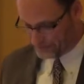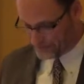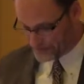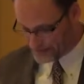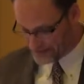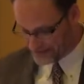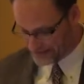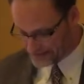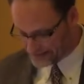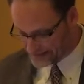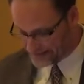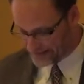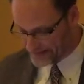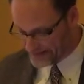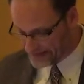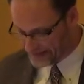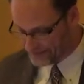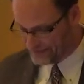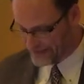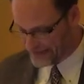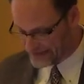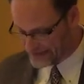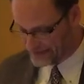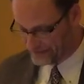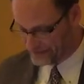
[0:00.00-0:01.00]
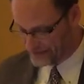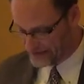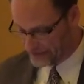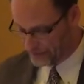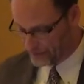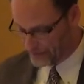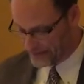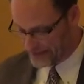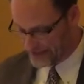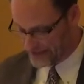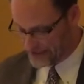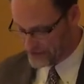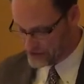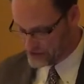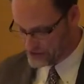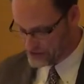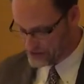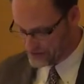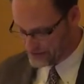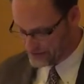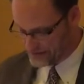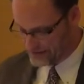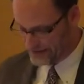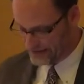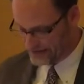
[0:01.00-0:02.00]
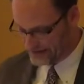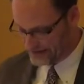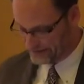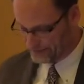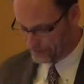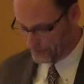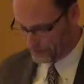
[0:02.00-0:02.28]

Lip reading: particularly effectively waged in his